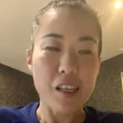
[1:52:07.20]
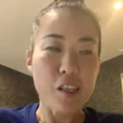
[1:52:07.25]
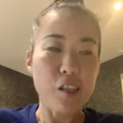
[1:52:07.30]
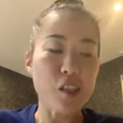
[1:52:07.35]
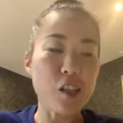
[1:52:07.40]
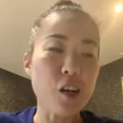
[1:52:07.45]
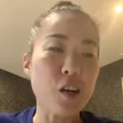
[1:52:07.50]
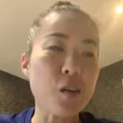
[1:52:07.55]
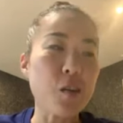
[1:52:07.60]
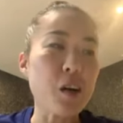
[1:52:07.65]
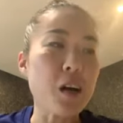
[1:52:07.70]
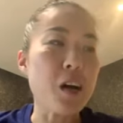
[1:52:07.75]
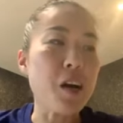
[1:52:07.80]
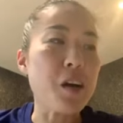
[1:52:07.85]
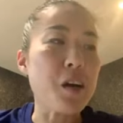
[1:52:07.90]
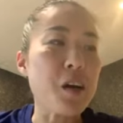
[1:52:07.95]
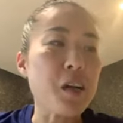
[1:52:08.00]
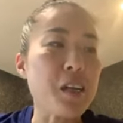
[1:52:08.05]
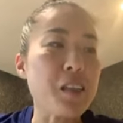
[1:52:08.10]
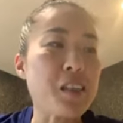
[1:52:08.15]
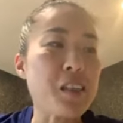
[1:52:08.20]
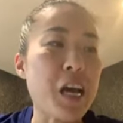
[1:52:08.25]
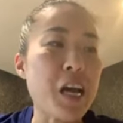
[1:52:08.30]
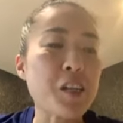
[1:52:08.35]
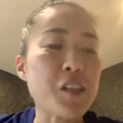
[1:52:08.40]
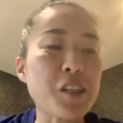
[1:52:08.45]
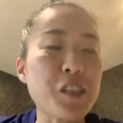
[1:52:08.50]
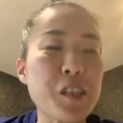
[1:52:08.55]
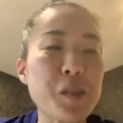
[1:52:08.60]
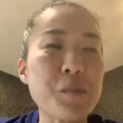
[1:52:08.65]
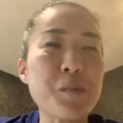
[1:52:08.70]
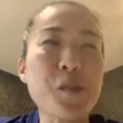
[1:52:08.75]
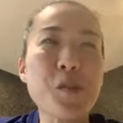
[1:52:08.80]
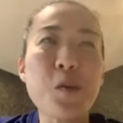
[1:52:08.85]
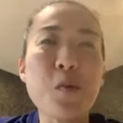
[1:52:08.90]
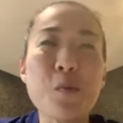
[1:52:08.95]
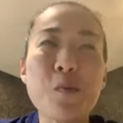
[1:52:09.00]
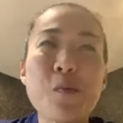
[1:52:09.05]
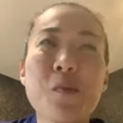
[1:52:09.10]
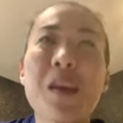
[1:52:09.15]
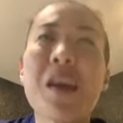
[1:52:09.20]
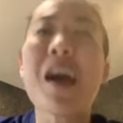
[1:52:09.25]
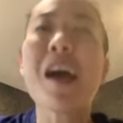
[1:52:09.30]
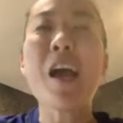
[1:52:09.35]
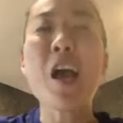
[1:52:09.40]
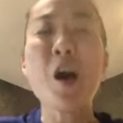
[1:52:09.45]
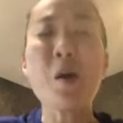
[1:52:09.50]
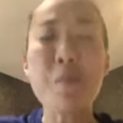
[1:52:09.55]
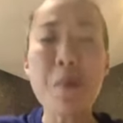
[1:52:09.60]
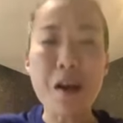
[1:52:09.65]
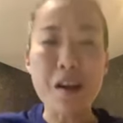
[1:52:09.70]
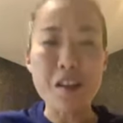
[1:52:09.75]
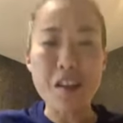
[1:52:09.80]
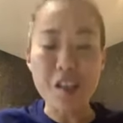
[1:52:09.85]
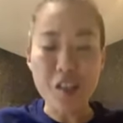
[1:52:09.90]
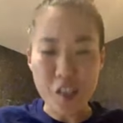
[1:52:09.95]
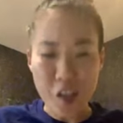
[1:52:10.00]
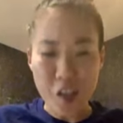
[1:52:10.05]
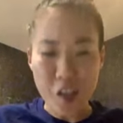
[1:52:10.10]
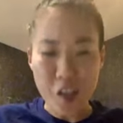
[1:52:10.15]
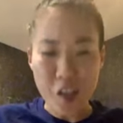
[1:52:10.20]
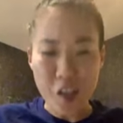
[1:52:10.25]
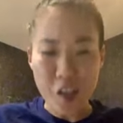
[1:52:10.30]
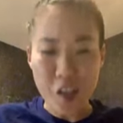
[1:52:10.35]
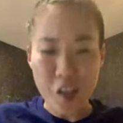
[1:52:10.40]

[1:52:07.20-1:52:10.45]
So I help out at the shop.